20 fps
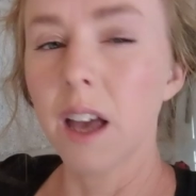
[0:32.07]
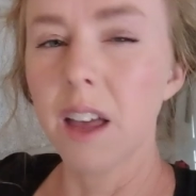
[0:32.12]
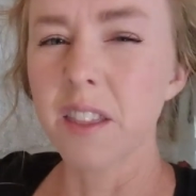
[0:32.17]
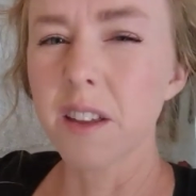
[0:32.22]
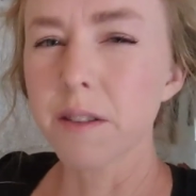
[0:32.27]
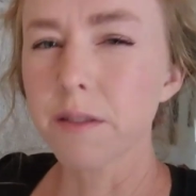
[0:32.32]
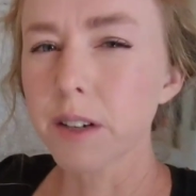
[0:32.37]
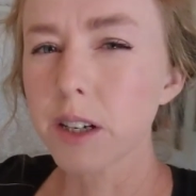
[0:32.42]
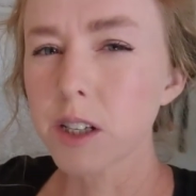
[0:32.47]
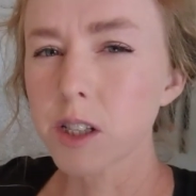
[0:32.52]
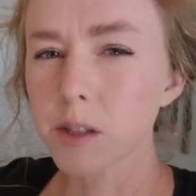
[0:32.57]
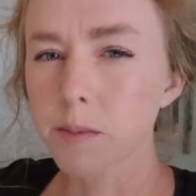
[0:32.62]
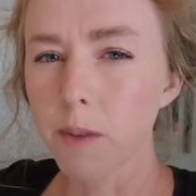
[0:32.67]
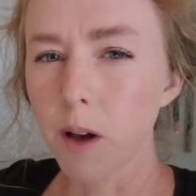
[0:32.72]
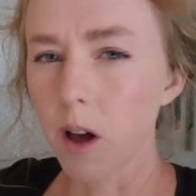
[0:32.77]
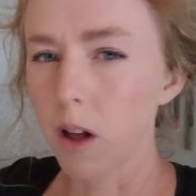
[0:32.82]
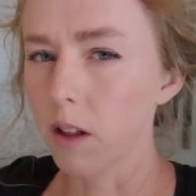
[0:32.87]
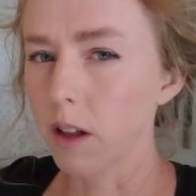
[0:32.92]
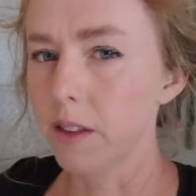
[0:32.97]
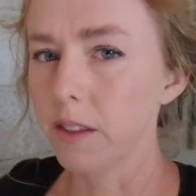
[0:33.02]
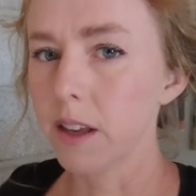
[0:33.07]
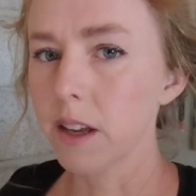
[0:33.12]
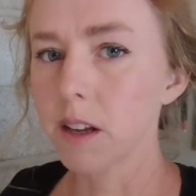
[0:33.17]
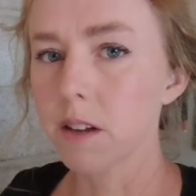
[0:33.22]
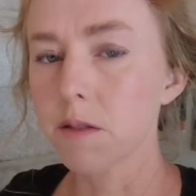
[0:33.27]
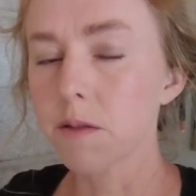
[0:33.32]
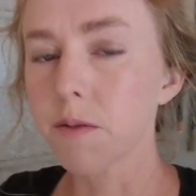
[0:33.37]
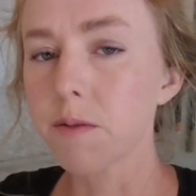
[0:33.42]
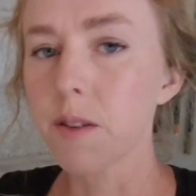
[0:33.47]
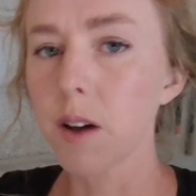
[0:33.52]
And they're very small and they
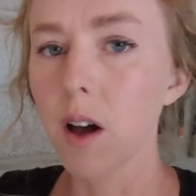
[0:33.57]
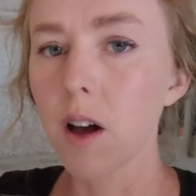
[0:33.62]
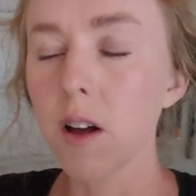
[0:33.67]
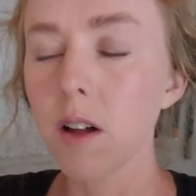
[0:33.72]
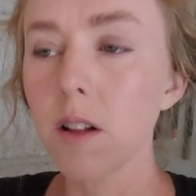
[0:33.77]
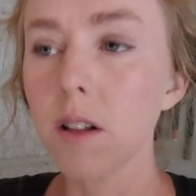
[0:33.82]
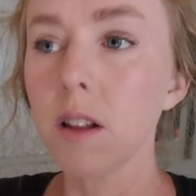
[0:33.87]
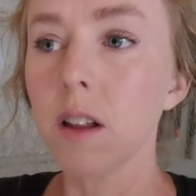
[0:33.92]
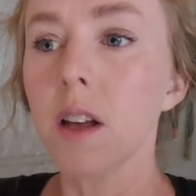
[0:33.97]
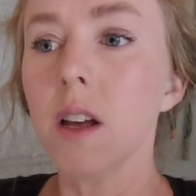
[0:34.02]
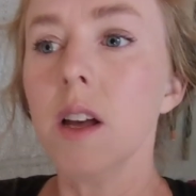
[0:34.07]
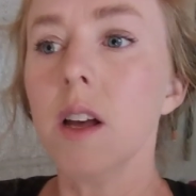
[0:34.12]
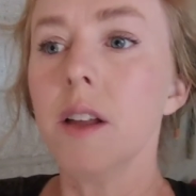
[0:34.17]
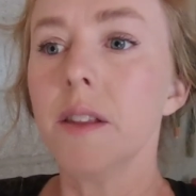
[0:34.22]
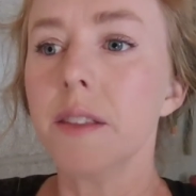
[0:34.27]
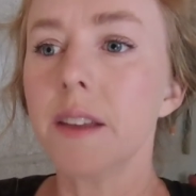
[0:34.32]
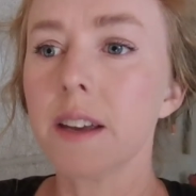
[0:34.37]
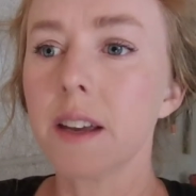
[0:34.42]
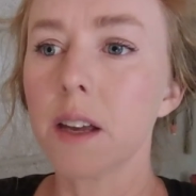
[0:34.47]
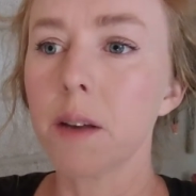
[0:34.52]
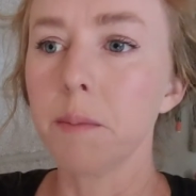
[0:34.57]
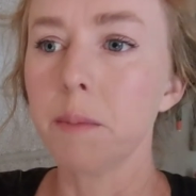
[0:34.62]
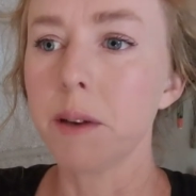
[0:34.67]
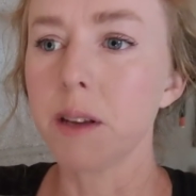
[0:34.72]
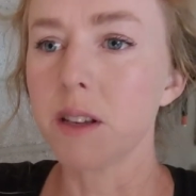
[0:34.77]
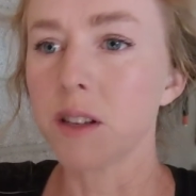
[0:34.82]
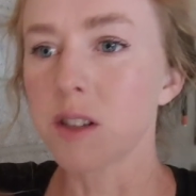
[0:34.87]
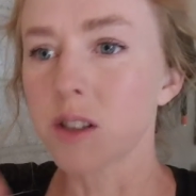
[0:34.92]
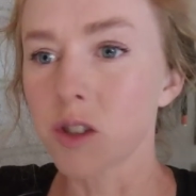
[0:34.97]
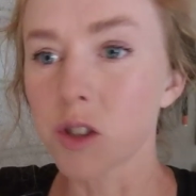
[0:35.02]
can fall, they can
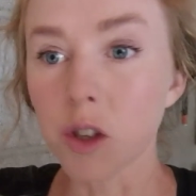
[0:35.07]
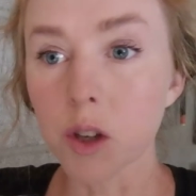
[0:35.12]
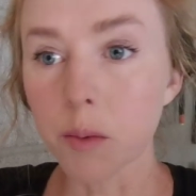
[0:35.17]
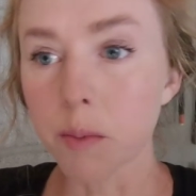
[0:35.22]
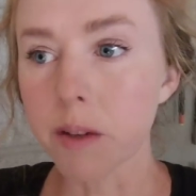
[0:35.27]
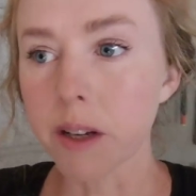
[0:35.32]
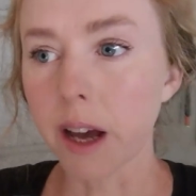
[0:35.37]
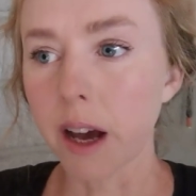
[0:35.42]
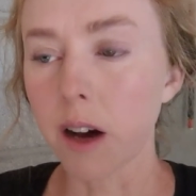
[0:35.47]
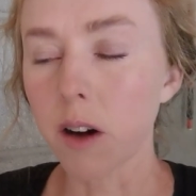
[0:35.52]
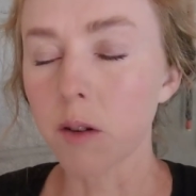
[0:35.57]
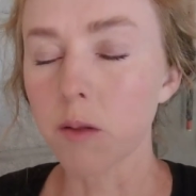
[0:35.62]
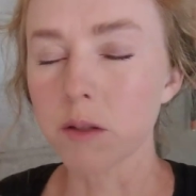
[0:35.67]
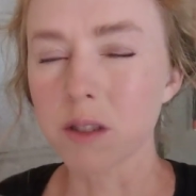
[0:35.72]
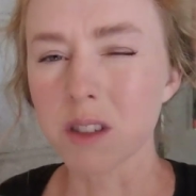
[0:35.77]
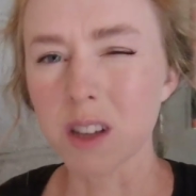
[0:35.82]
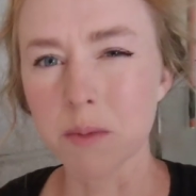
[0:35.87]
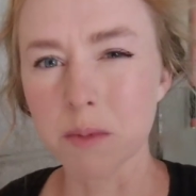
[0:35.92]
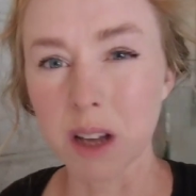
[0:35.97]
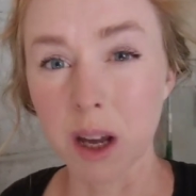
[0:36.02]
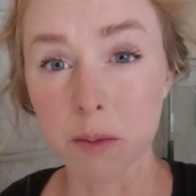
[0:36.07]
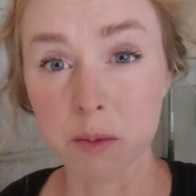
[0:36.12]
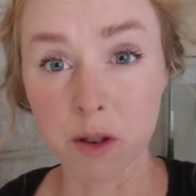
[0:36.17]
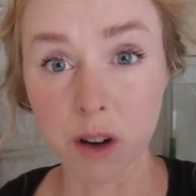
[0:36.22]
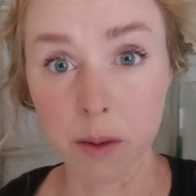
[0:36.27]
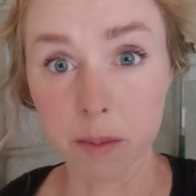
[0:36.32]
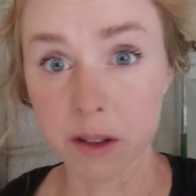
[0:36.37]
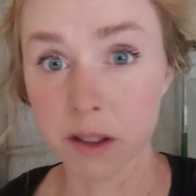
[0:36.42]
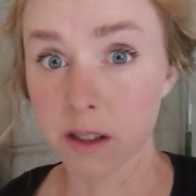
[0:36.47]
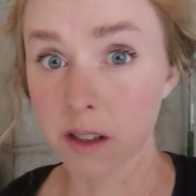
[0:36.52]
be scooped out. Sometimes
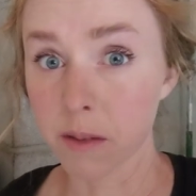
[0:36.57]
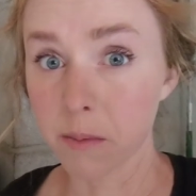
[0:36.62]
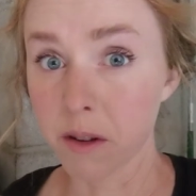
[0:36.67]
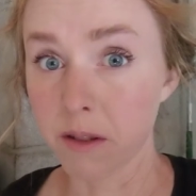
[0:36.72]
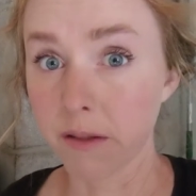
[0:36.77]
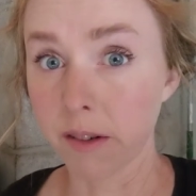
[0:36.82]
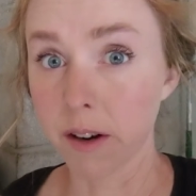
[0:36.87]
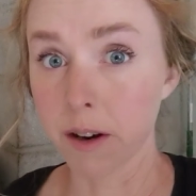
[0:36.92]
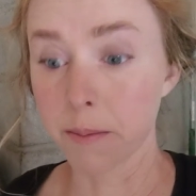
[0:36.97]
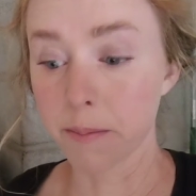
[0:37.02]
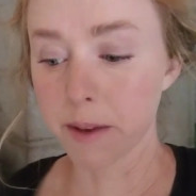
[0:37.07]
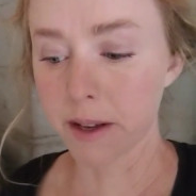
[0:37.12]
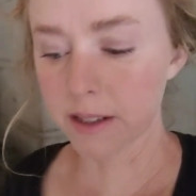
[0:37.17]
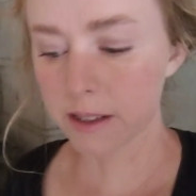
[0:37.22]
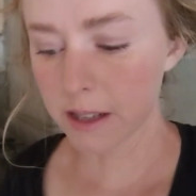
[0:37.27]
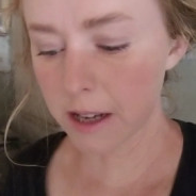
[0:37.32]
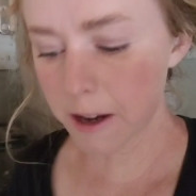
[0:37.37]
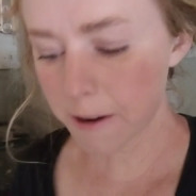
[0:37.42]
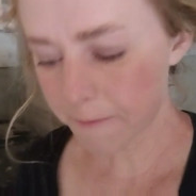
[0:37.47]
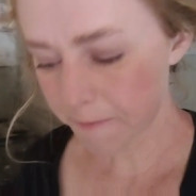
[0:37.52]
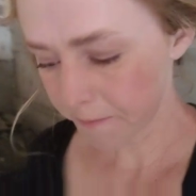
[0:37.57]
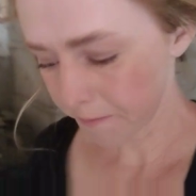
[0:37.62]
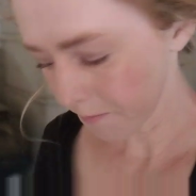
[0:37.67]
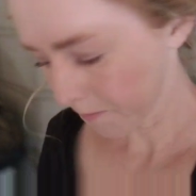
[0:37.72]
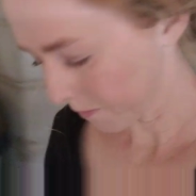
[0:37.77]
rabbits can be very messy.